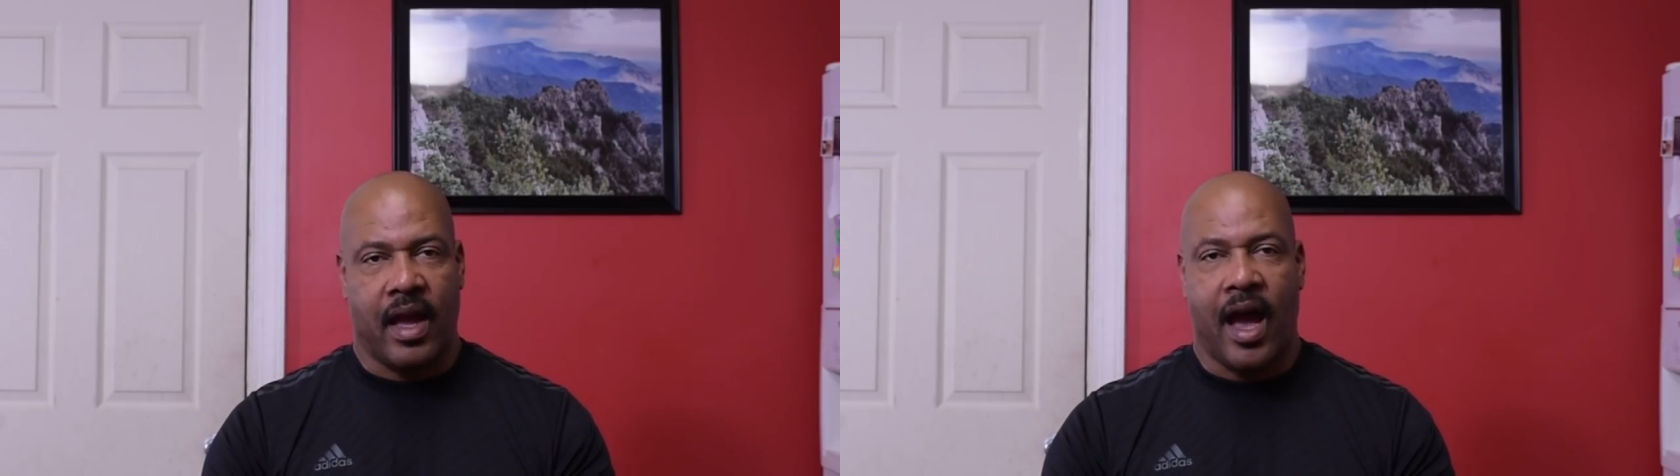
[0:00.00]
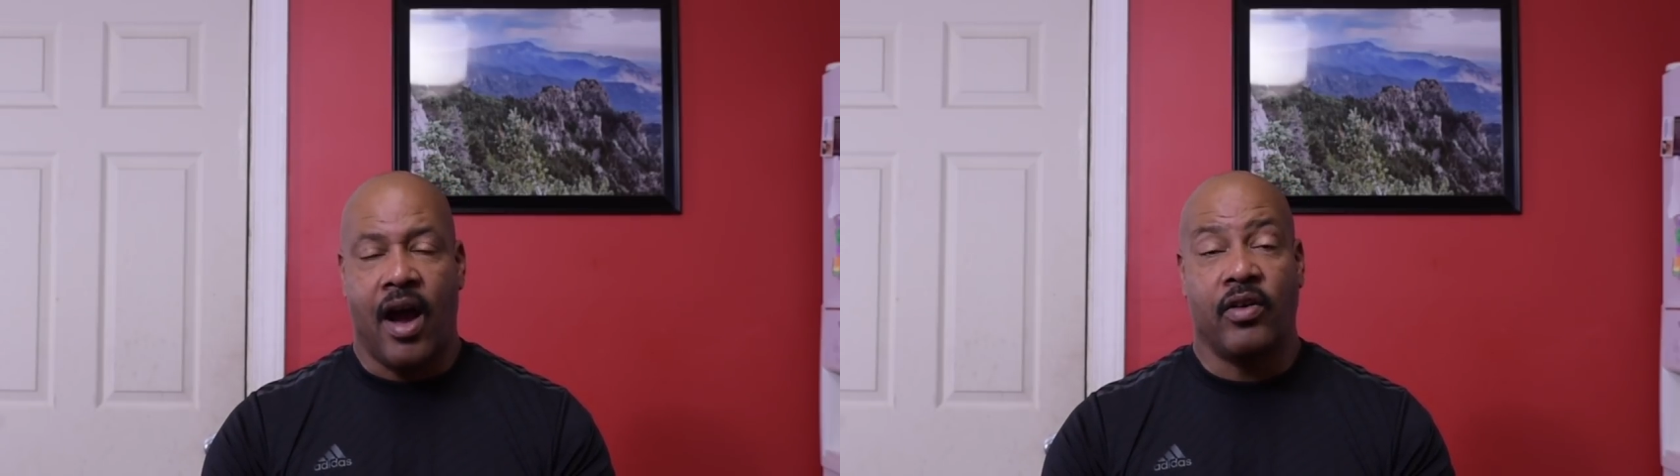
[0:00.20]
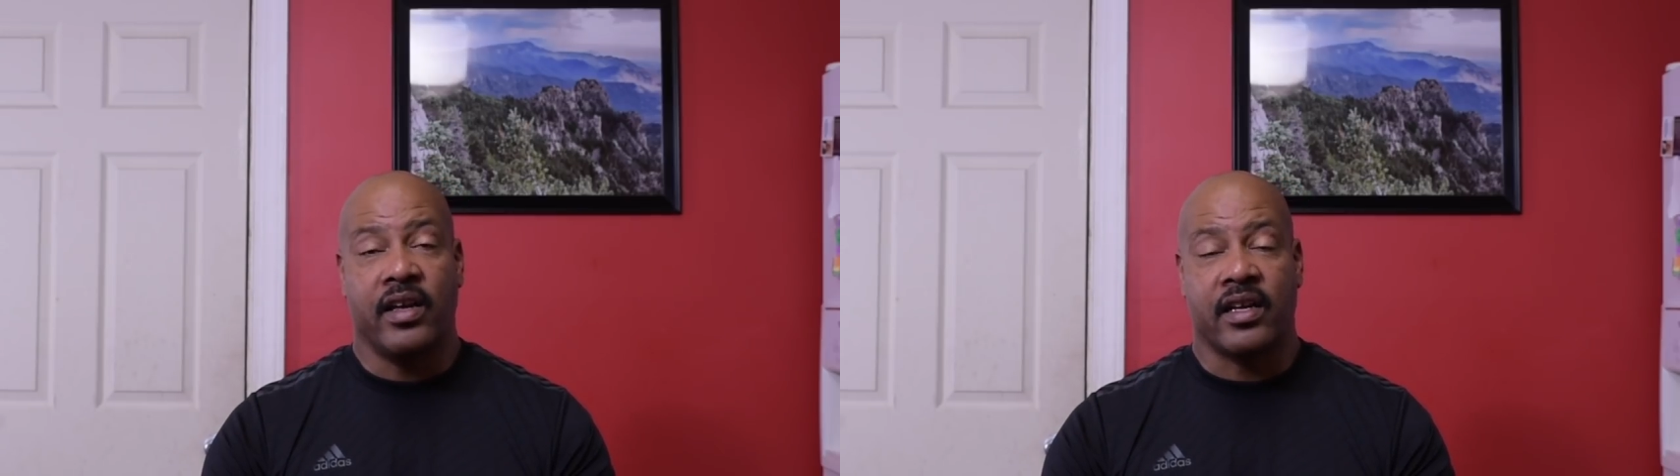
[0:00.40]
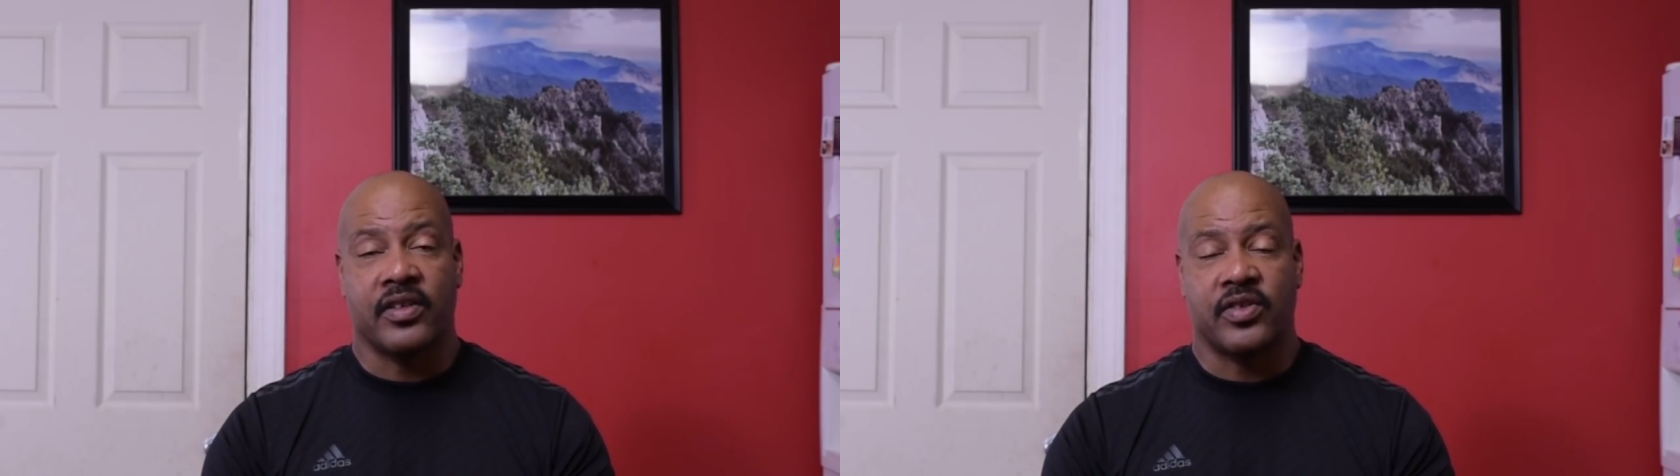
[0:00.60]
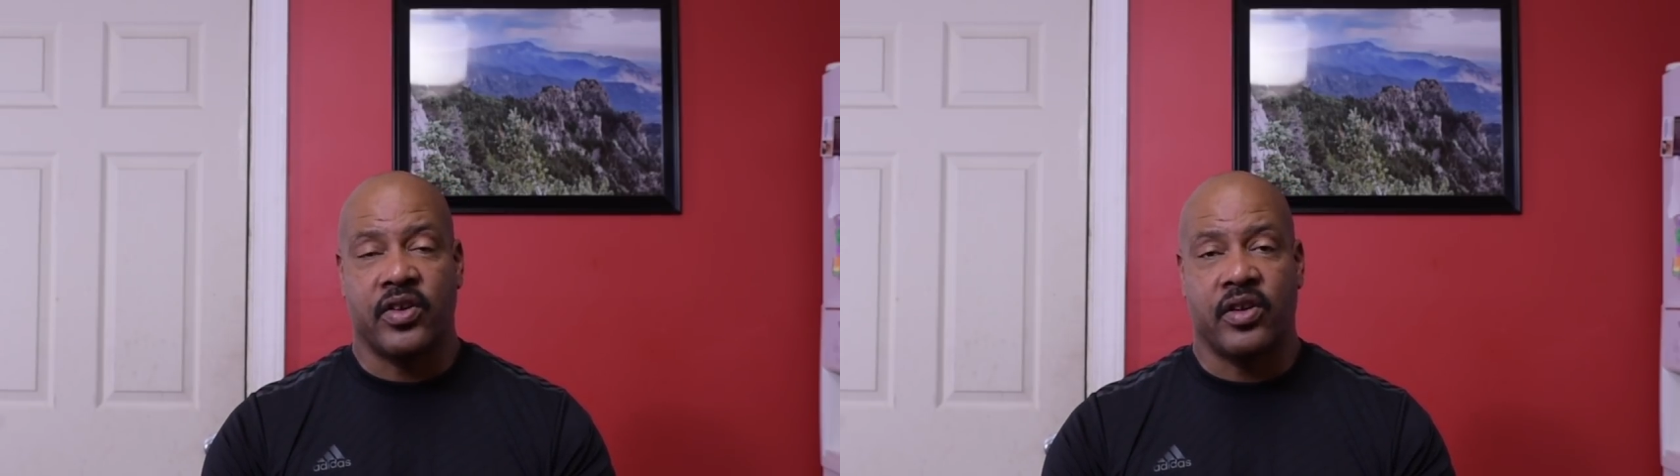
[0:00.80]
all they're
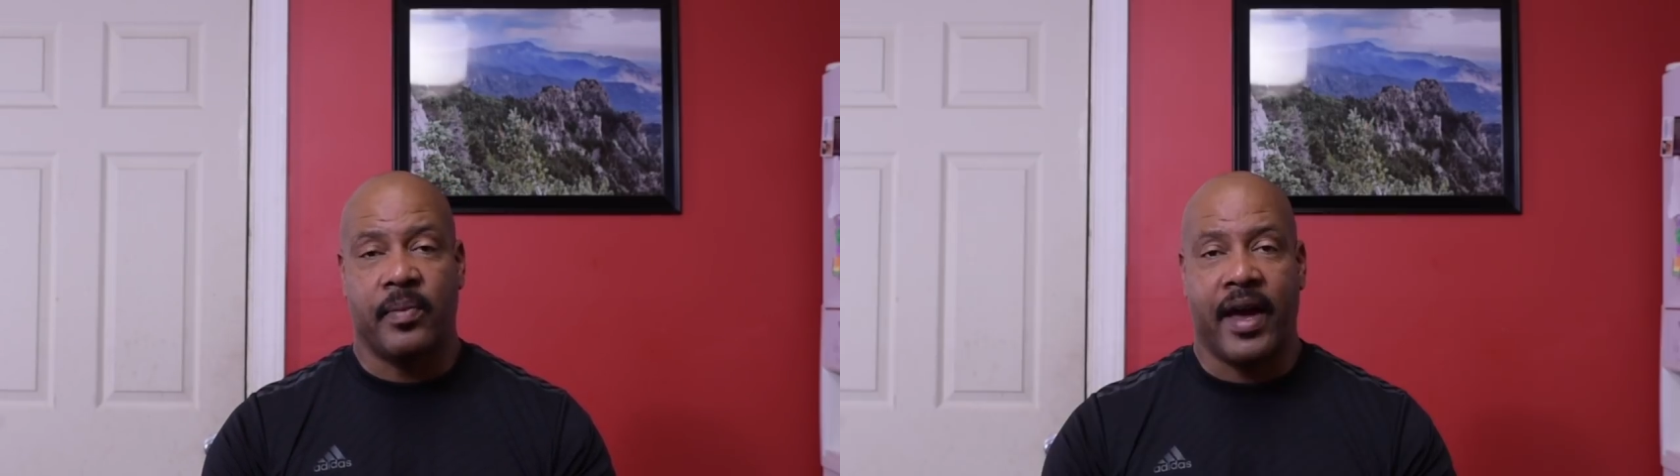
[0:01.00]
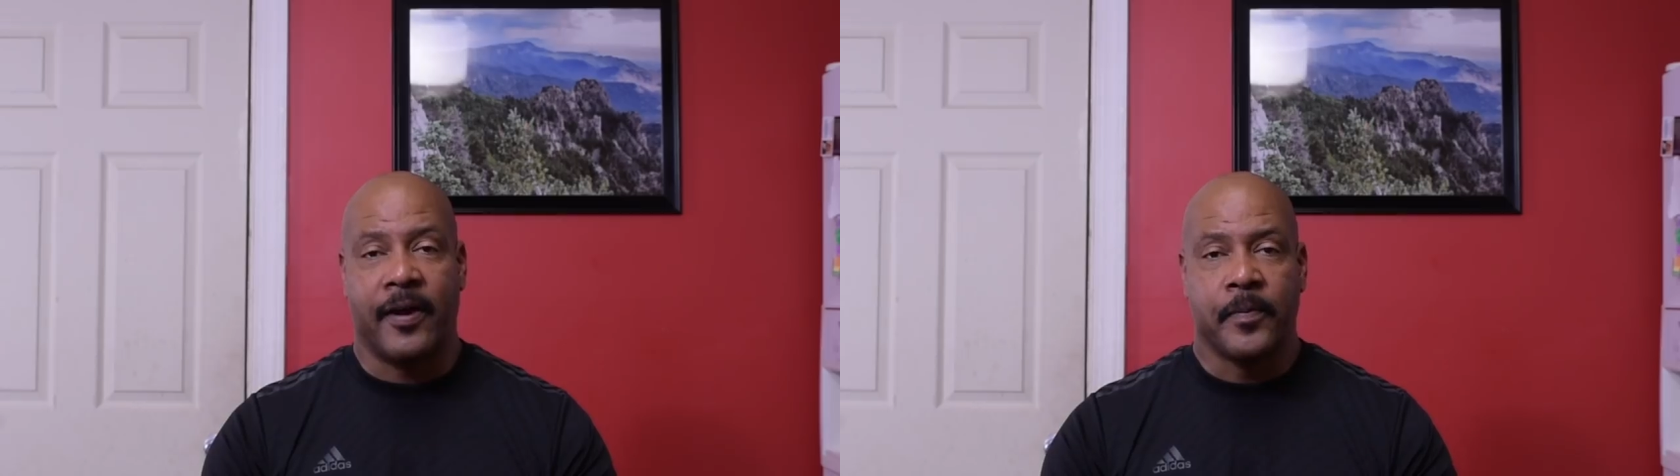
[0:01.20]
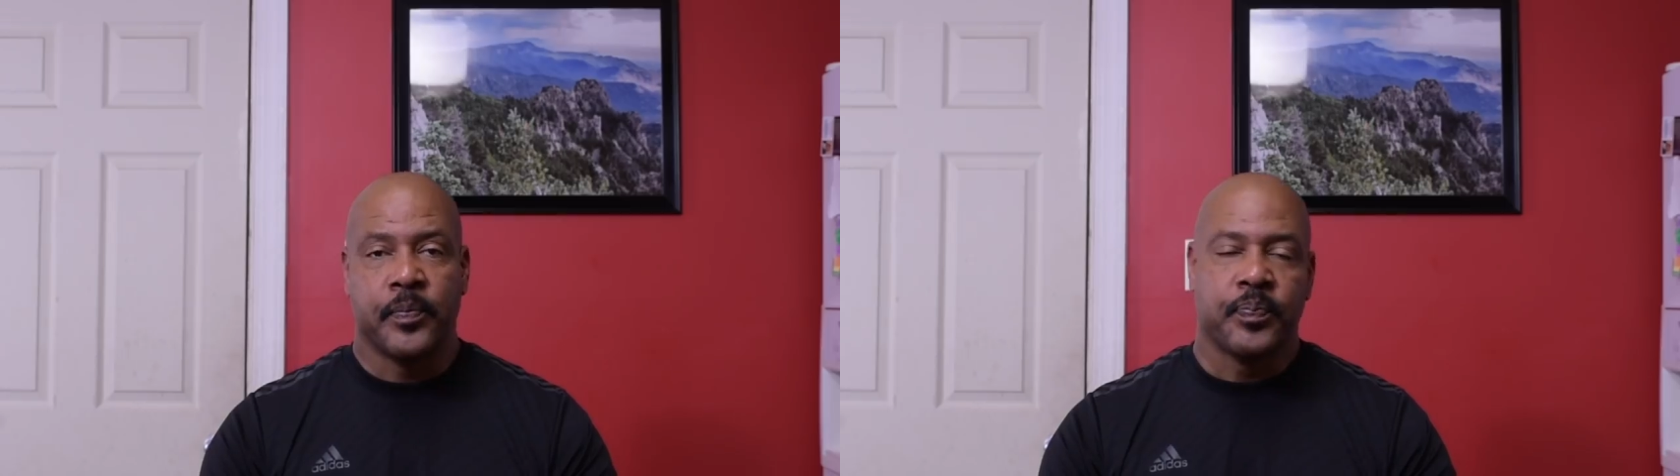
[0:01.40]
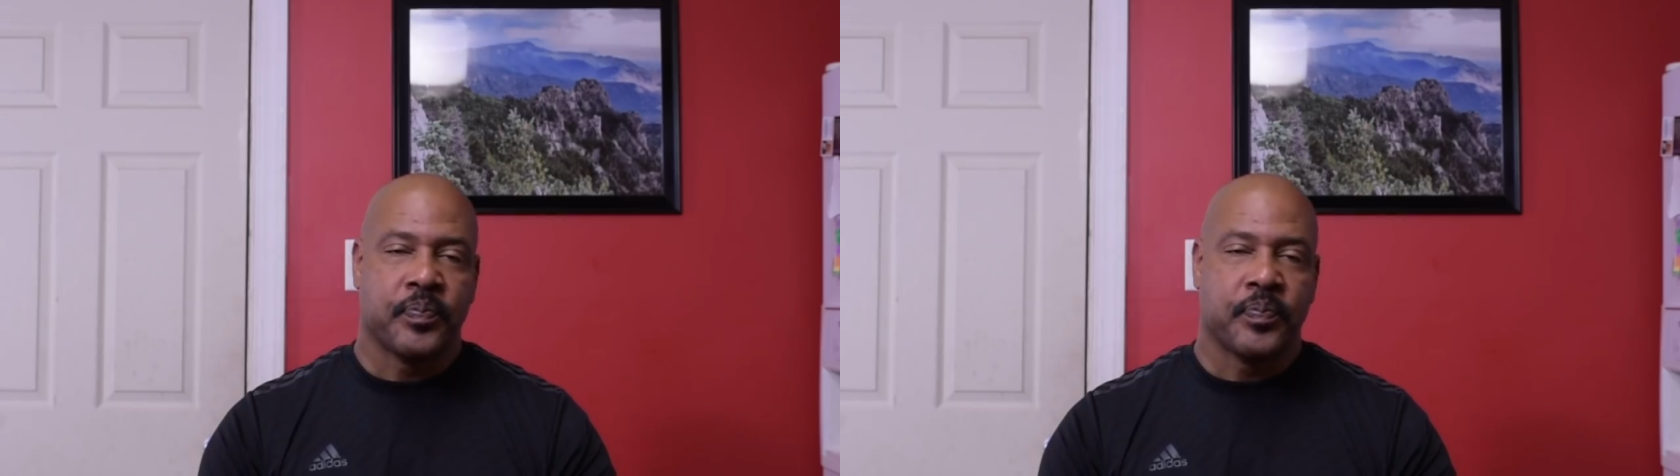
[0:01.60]
concerned about.